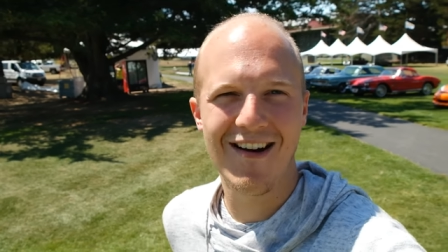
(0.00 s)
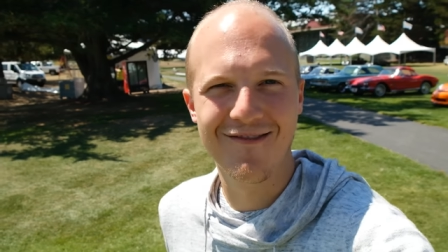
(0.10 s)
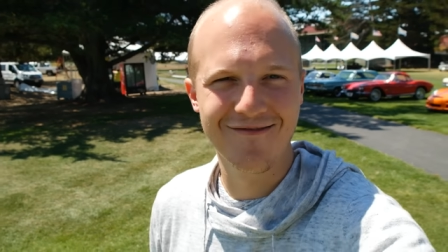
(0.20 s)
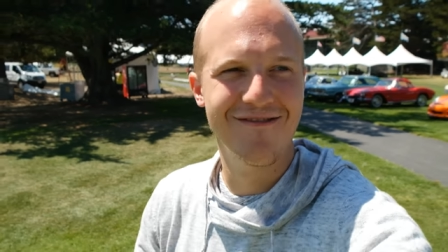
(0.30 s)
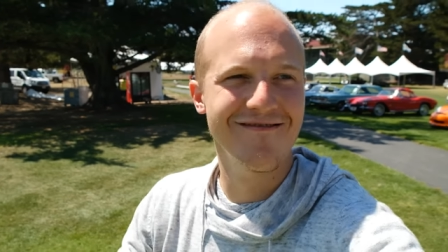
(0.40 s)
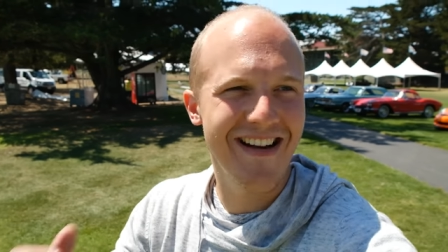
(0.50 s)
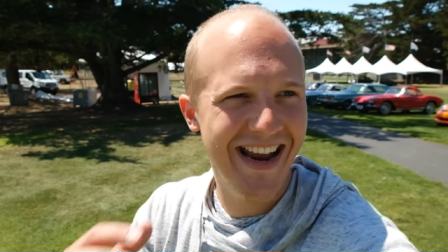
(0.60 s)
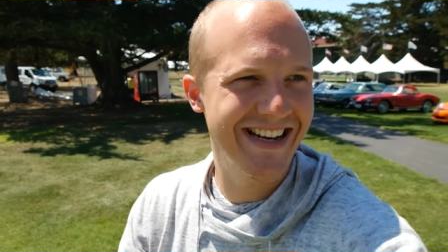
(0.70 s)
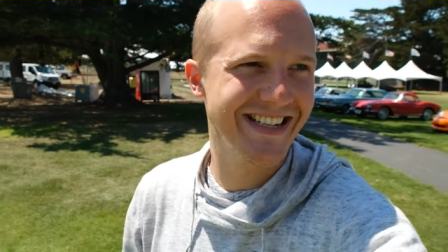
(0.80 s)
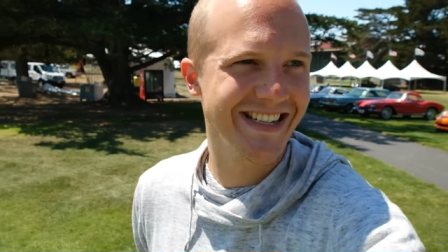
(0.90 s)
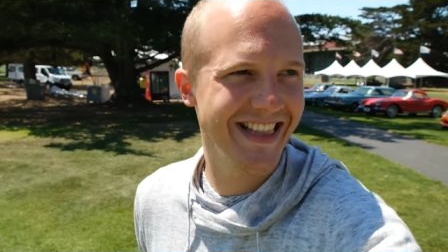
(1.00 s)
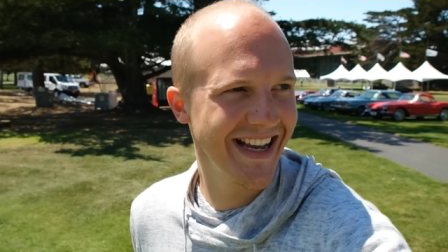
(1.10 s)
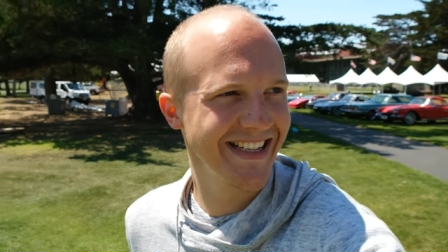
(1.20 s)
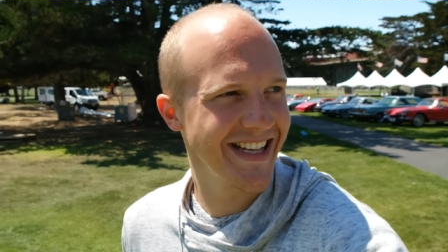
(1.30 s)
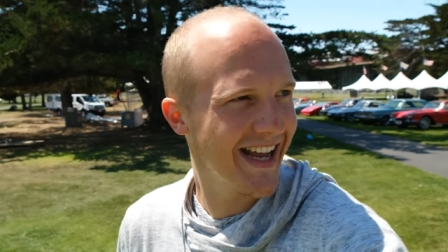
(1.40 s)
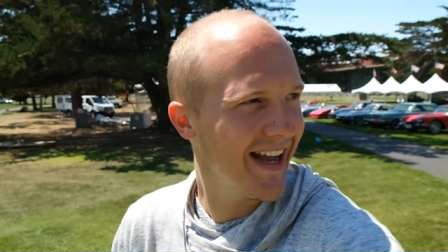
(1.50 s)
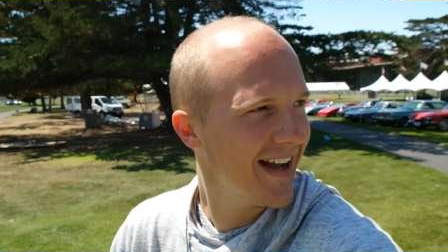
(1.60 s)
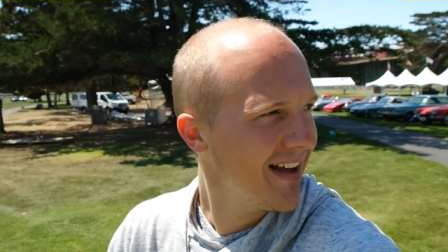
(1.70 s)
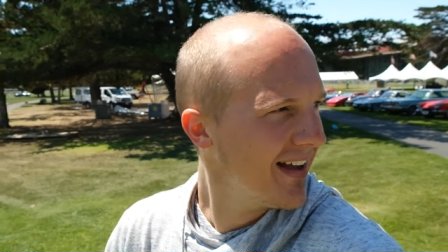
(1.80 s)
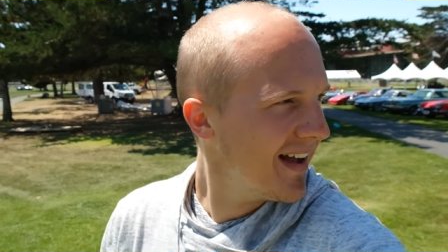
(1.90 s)
outrageous things here
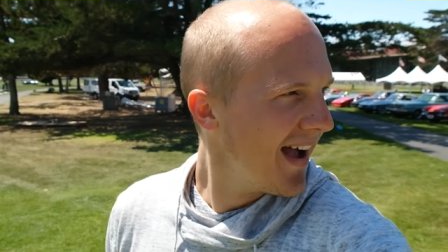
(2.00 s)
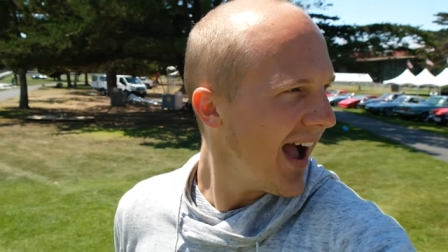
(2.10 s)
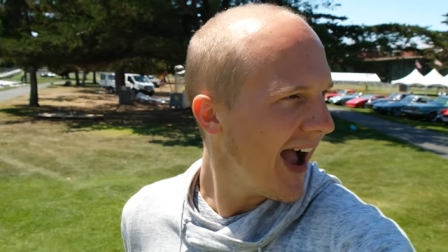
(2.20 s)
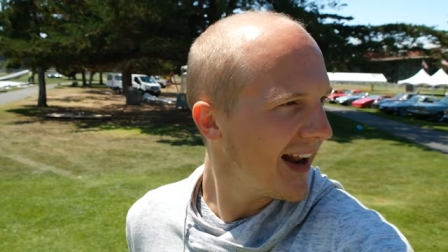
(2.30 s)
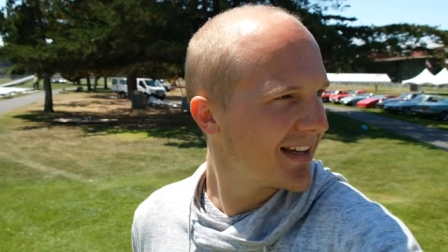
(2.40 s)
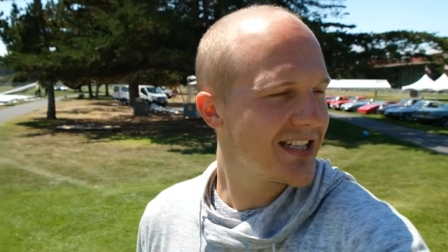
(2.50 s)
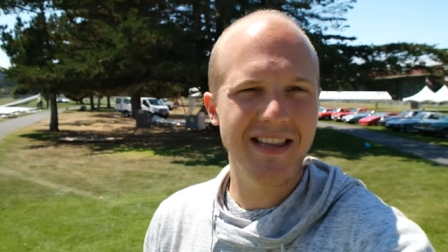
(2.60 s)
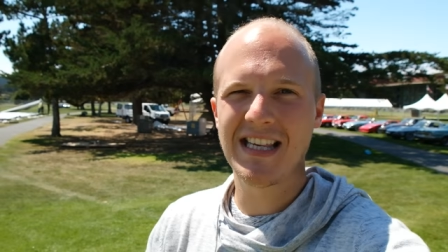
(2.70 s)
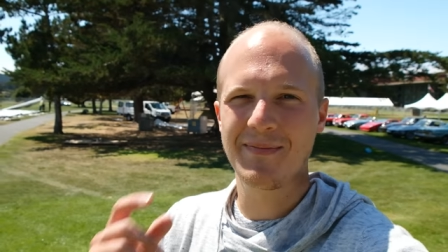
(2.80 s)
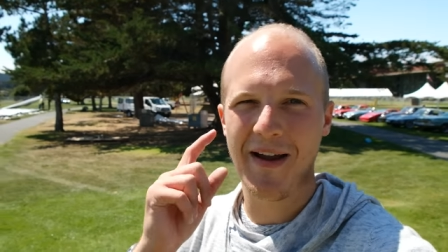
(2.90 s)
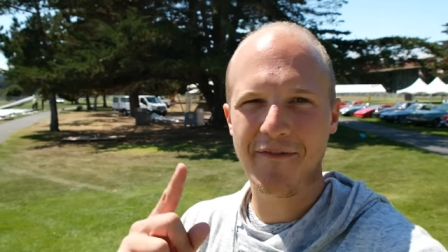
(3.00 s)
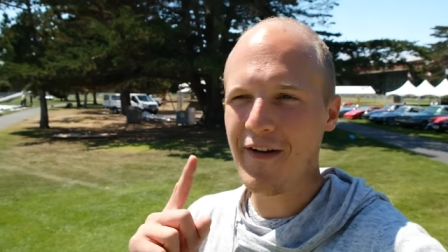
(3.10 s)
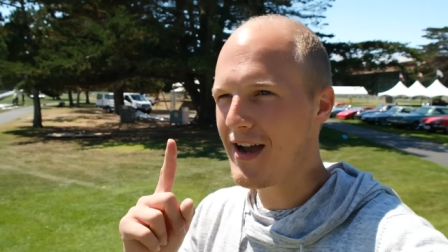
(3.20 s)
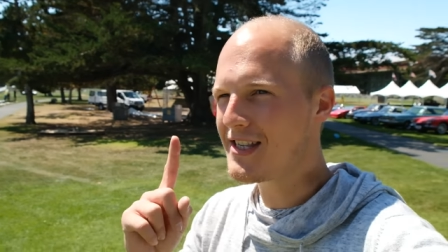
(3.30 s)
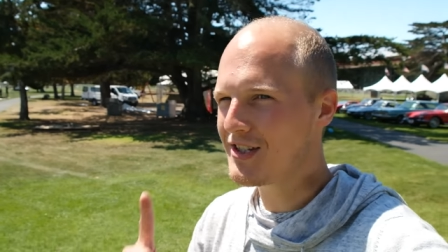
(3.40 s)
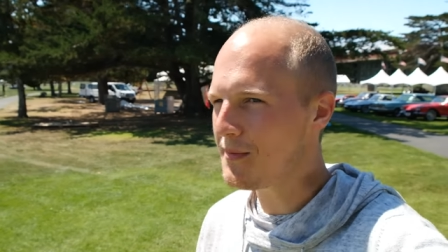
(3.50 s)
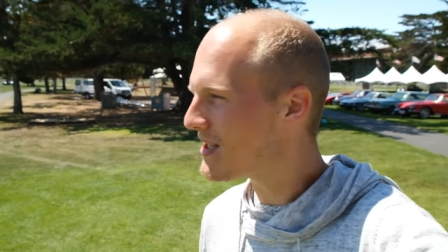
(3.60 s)
and considering this is my first stop